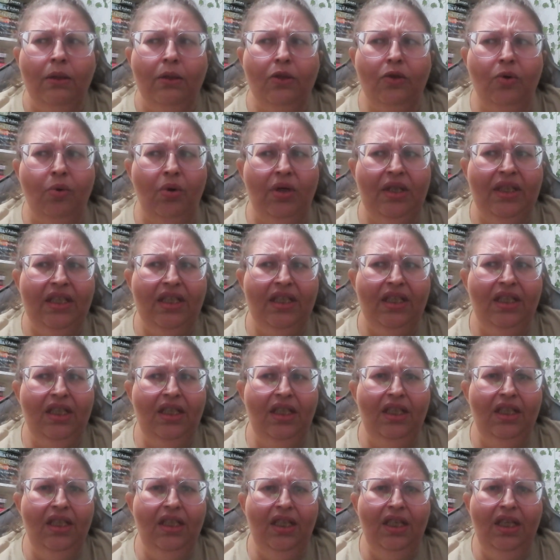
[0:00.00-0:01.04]

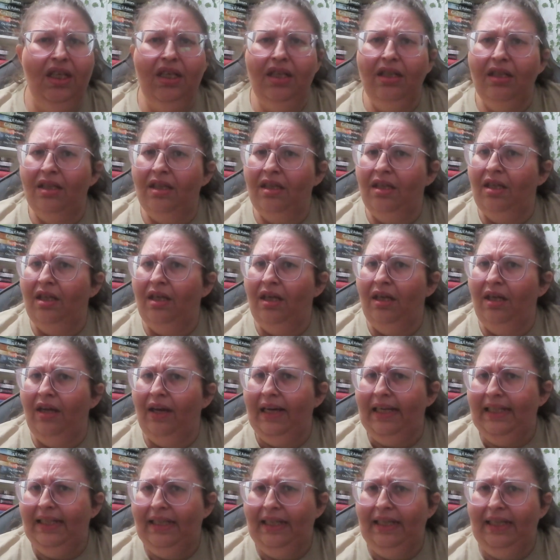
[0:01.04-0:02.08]
20th,
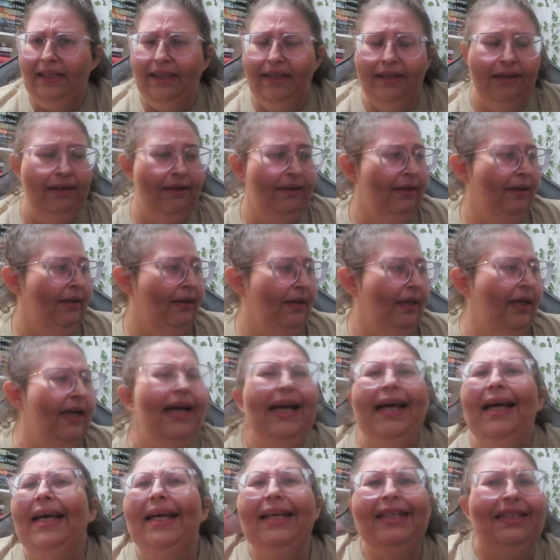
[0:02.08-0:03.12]
I think.
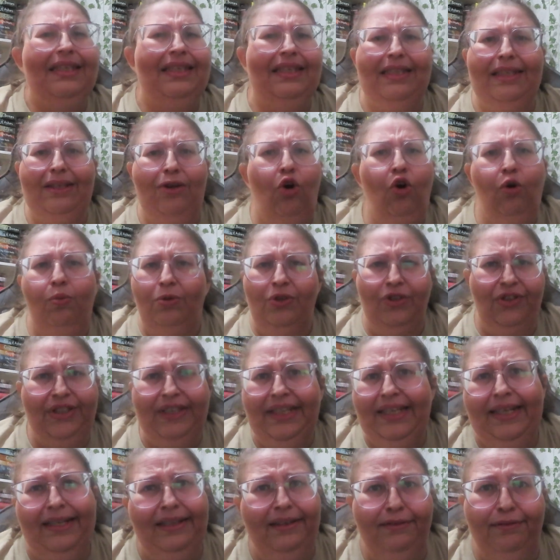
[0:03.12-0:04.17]
It's almost
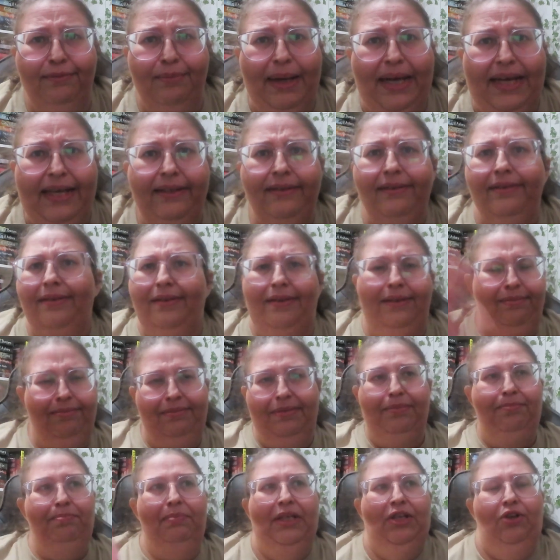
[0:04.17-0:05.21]
the end of May. It's
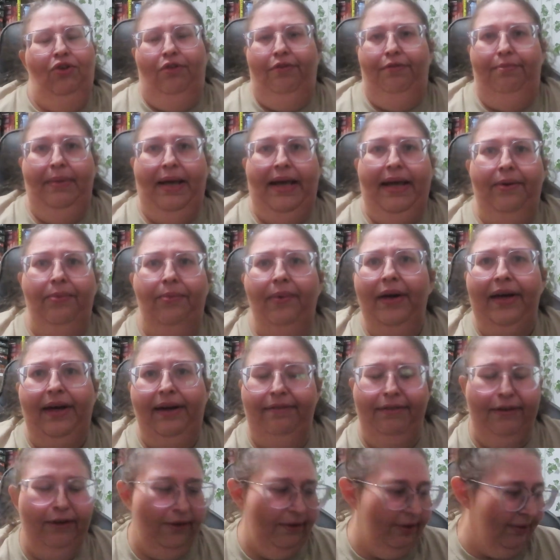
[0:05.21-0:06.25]
the middle of May,
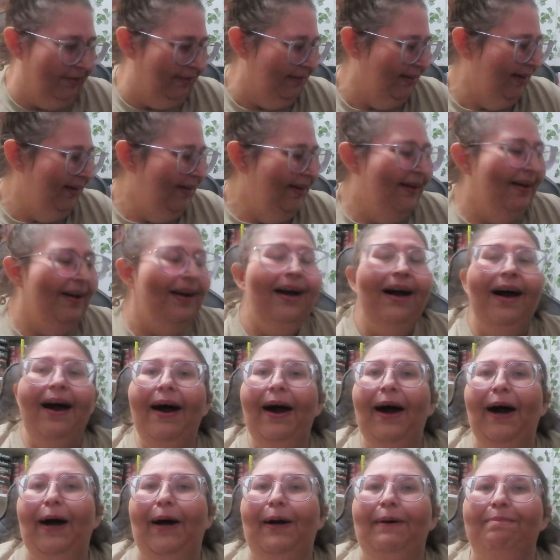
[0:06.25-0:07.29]
whatever.
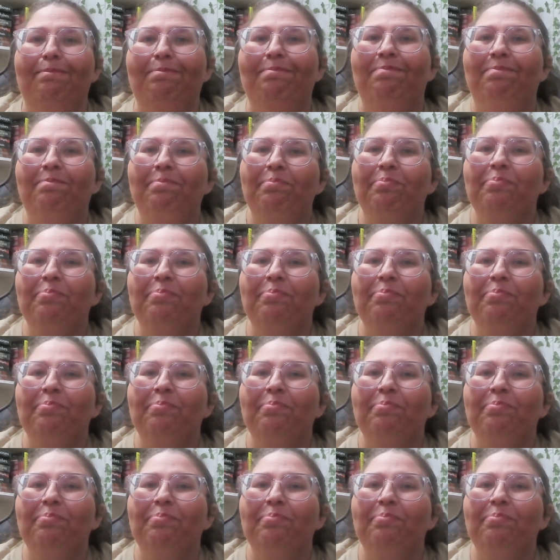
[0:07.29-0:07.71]
And